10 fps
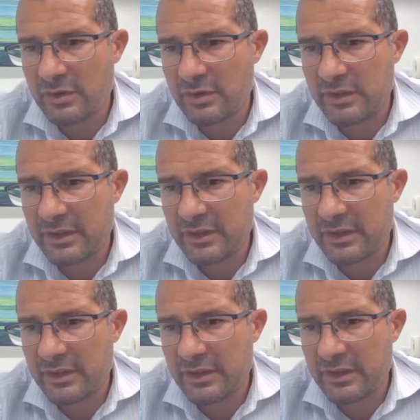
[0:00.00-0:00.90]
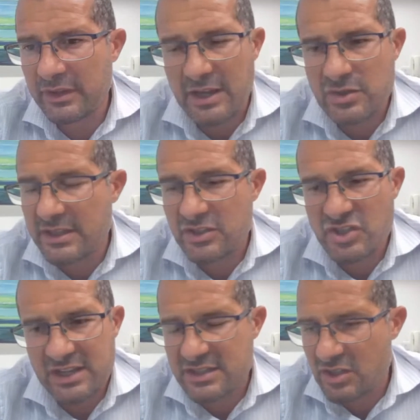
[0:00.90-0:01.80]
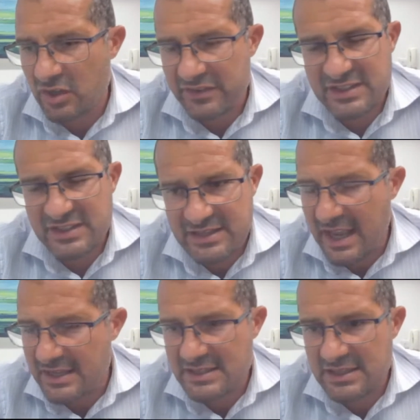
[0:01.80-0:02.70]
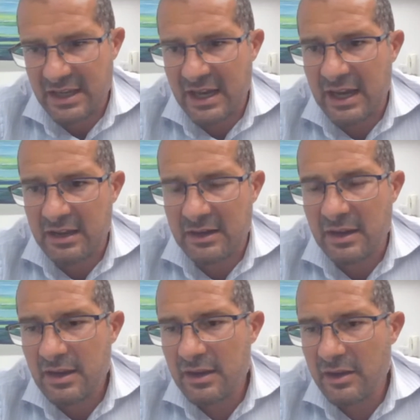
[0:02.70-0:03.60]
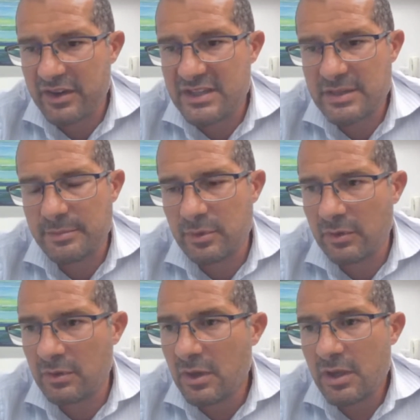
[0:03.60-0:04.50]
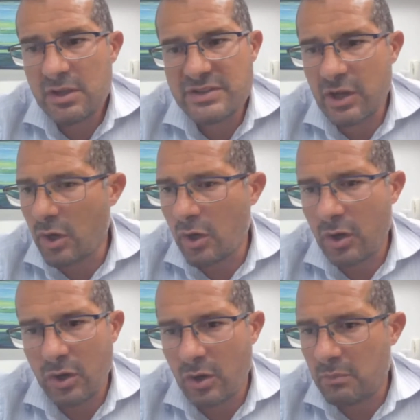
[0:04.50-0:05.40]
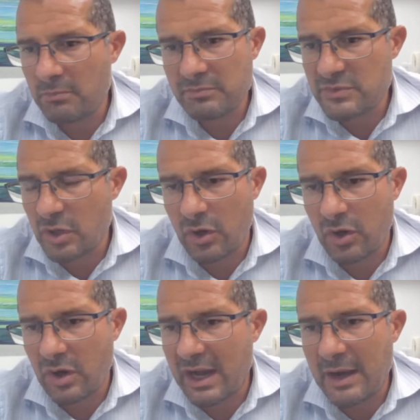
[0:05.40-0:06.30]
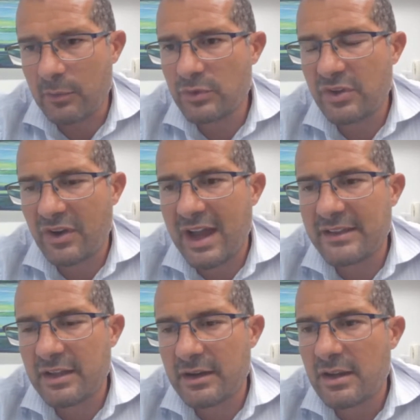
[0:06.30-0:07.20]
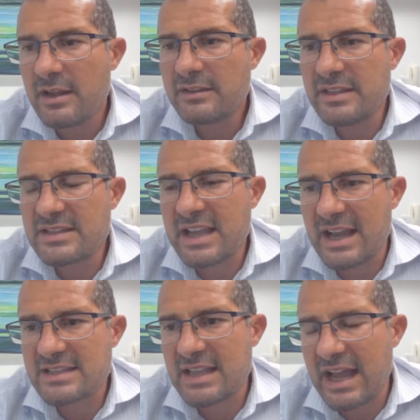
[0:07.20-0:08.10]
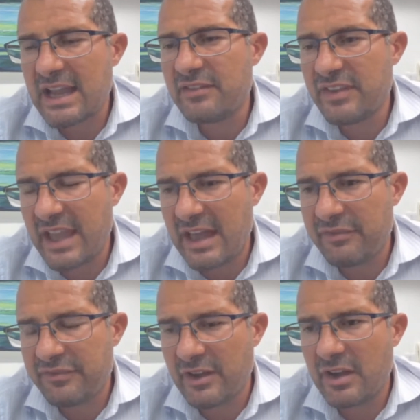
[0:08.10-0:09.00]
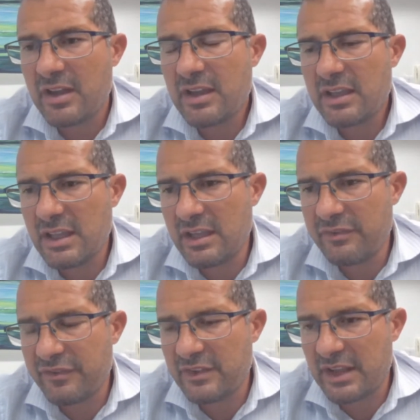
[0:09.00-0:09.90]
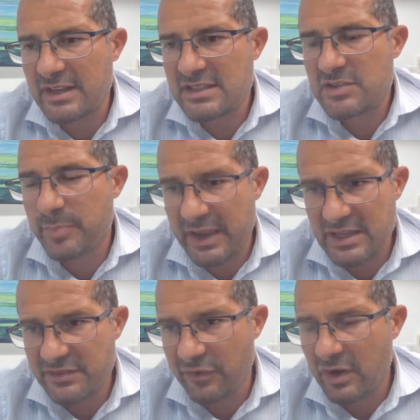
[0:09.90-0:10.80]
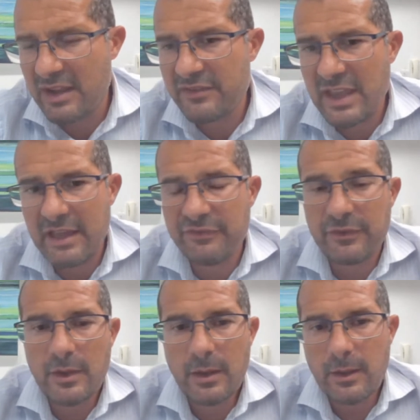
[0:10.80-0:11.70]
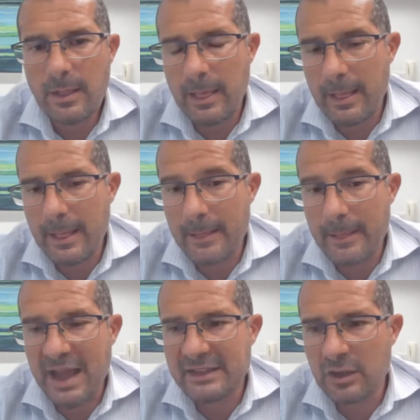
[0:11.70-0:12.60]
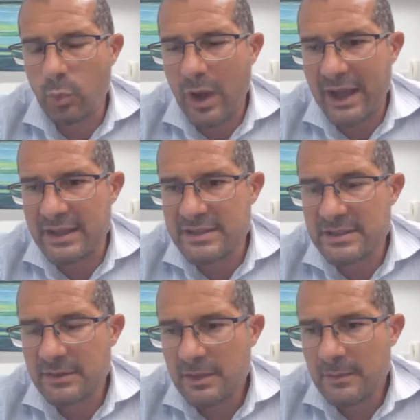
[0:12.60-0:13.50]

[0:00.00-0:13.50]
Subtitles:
years old, because actually the chances of success are risible. So I would rather discuss IVF if there is a space for IVF. Otherwise,